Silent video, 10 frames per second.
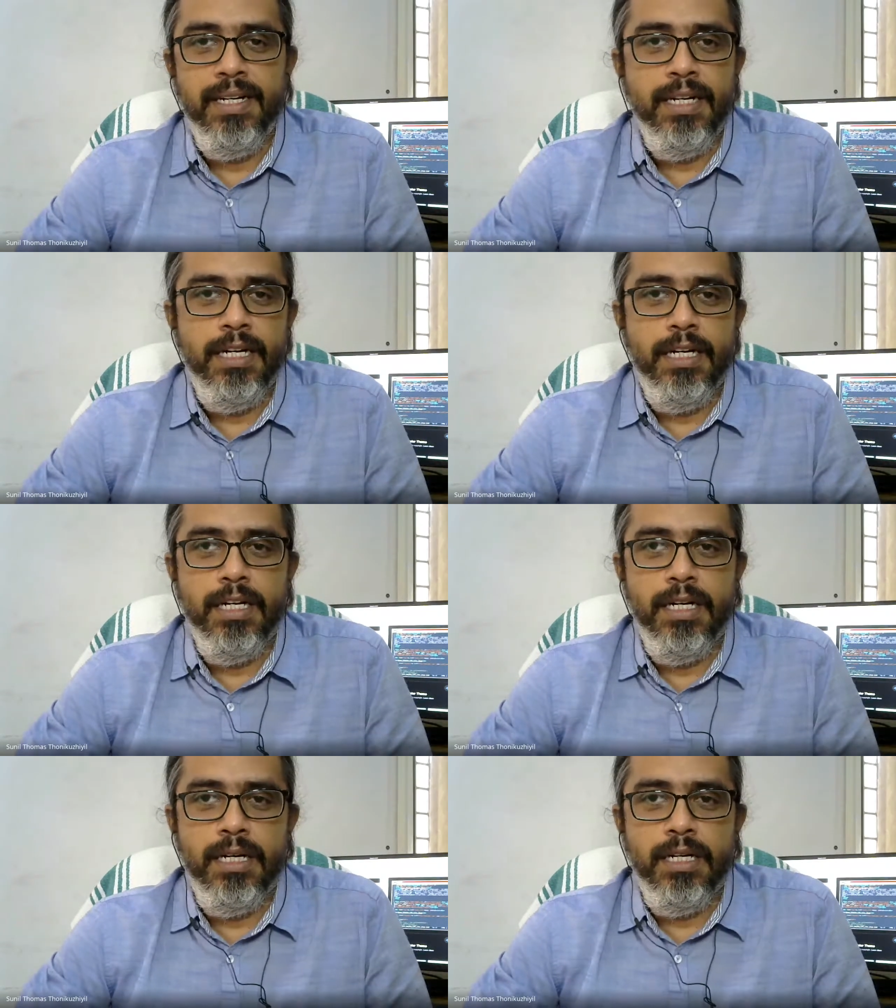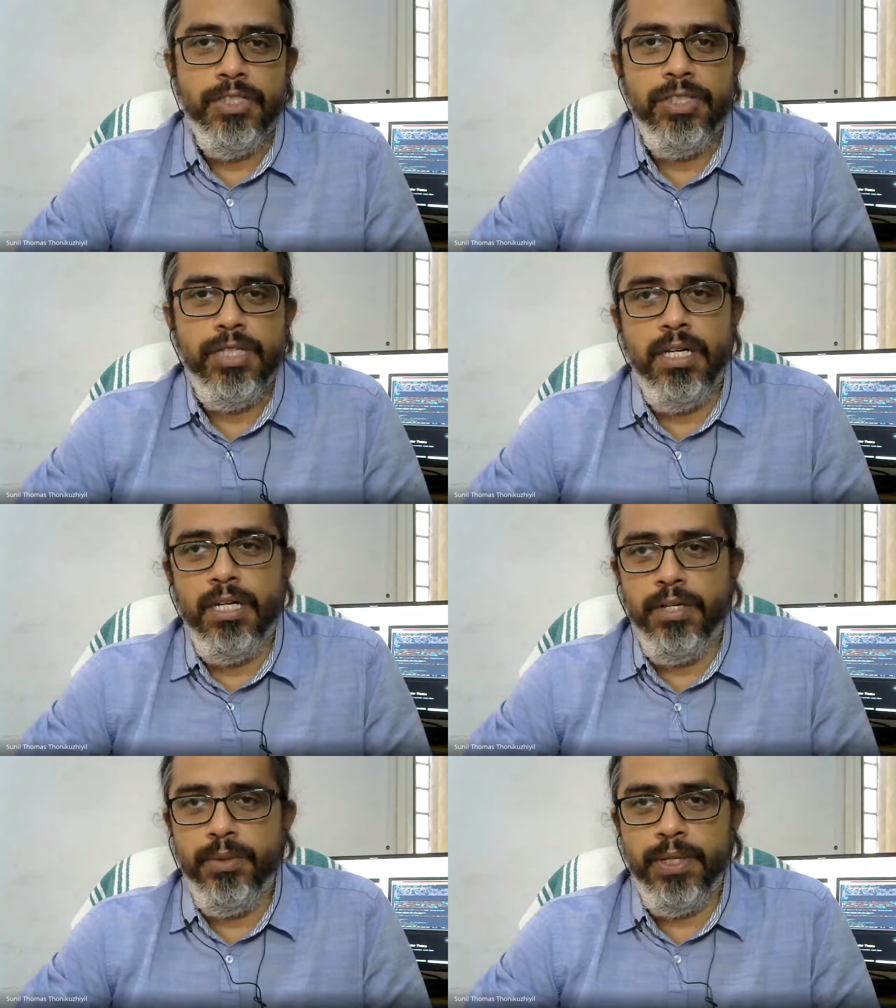as
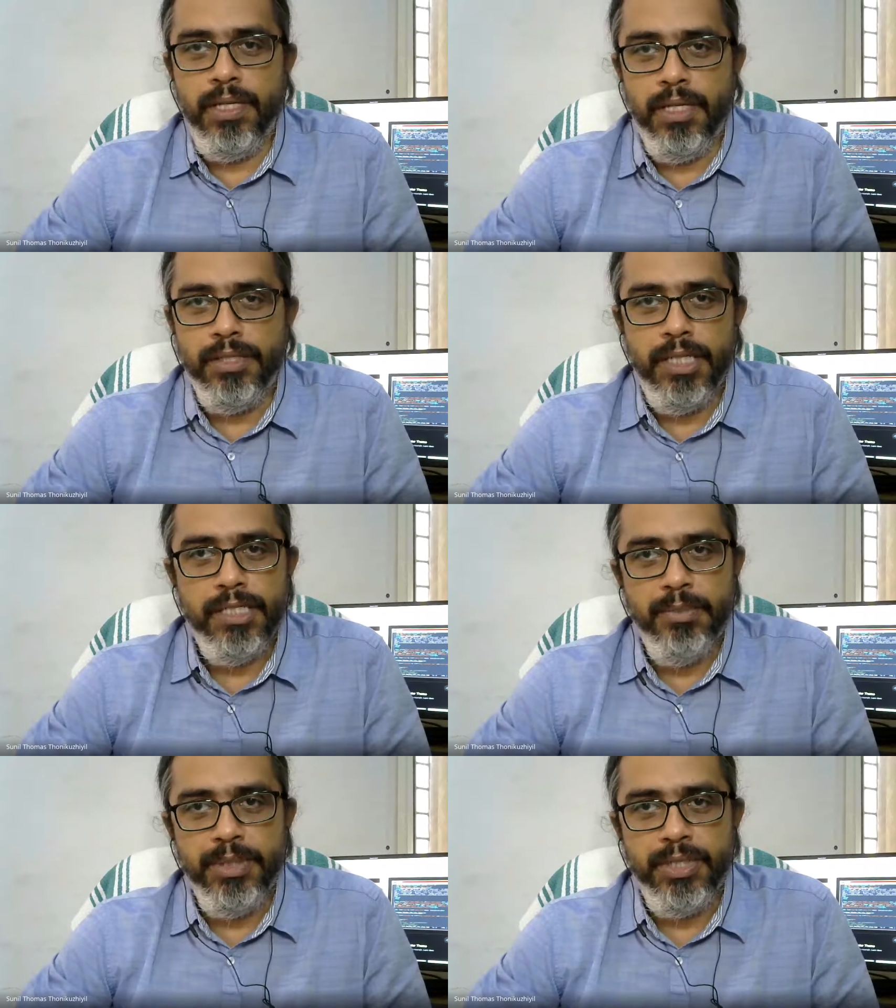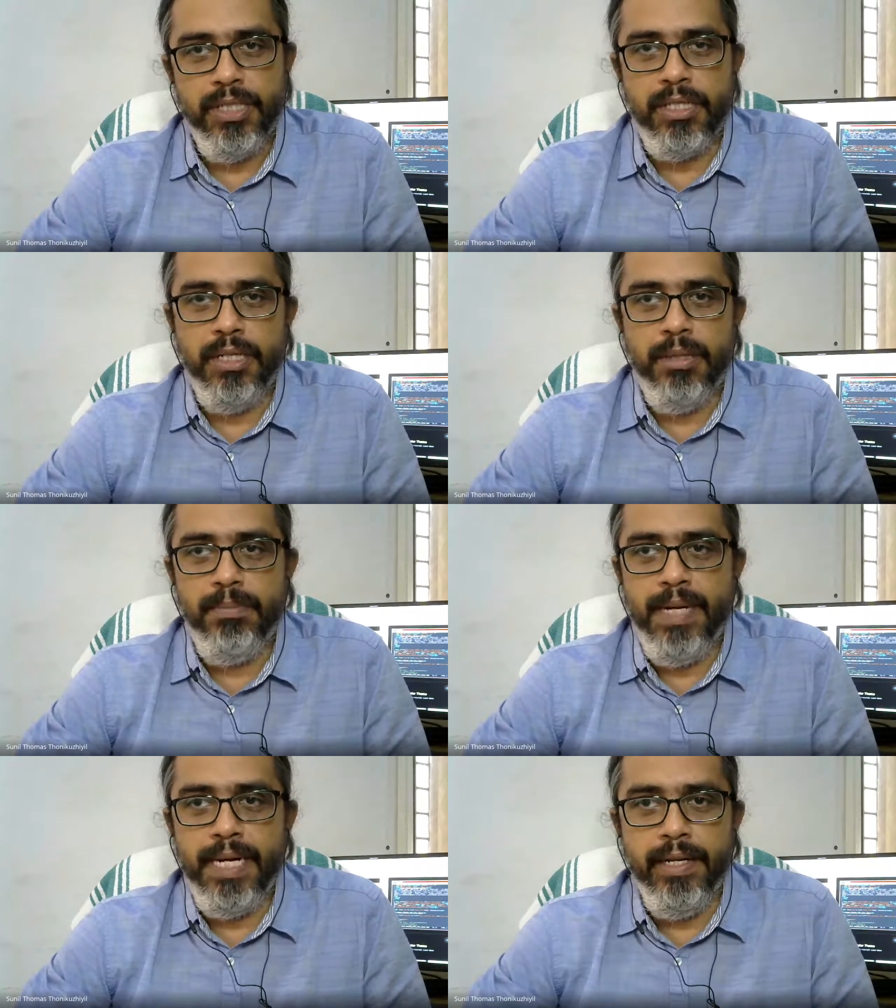your third semester
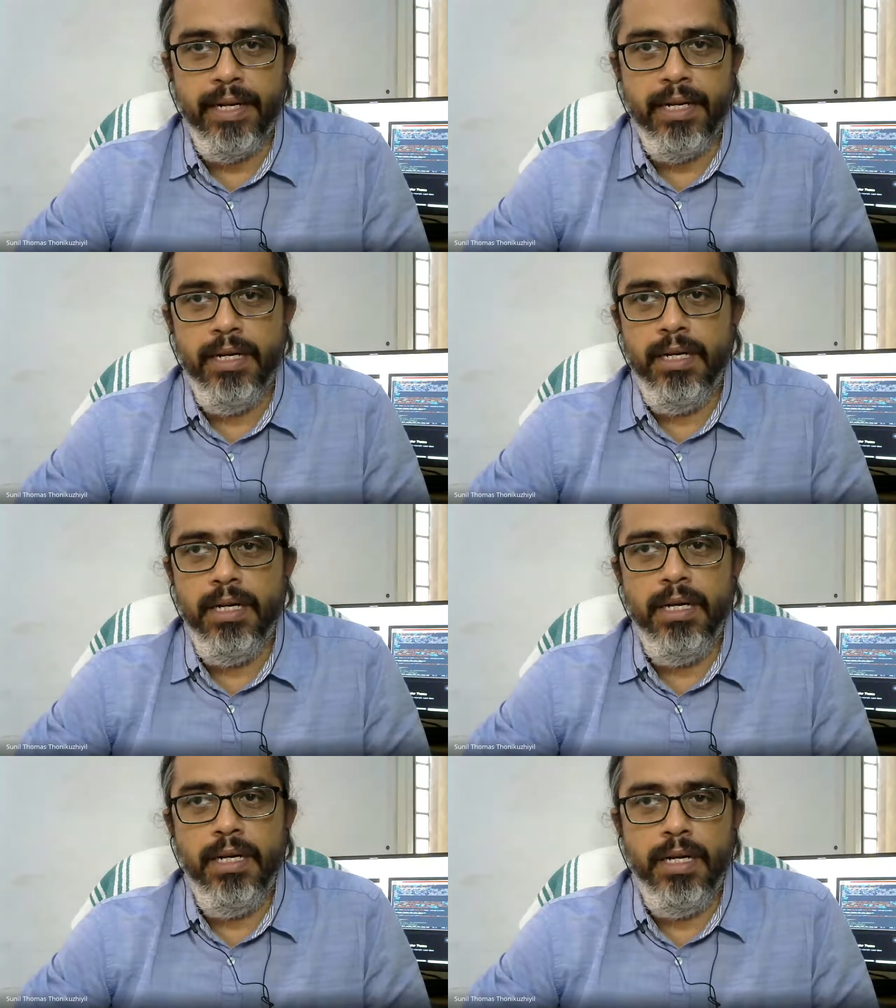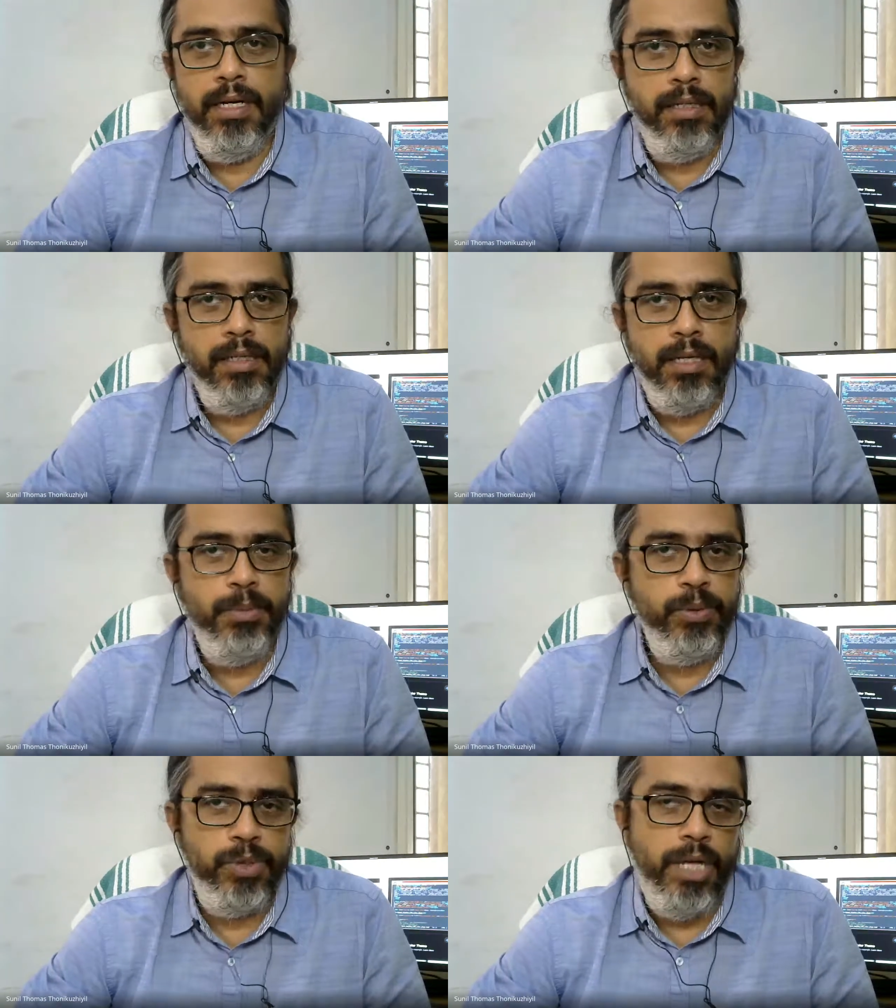minor in
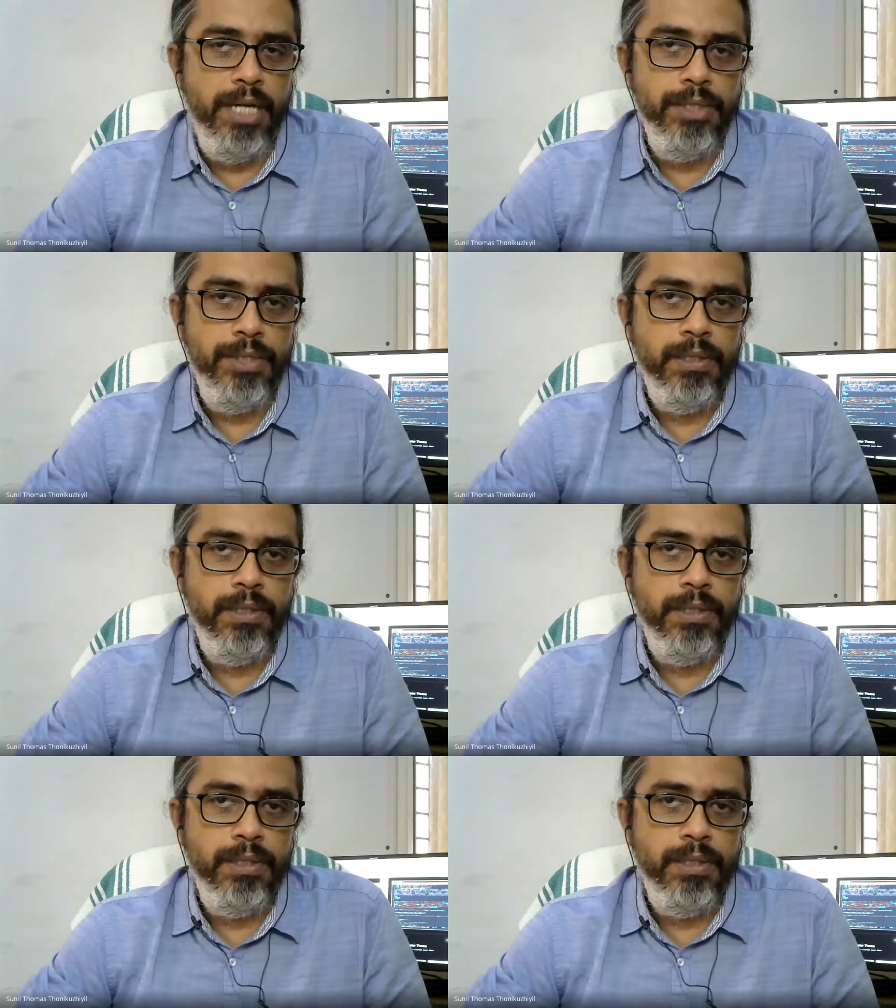computer science.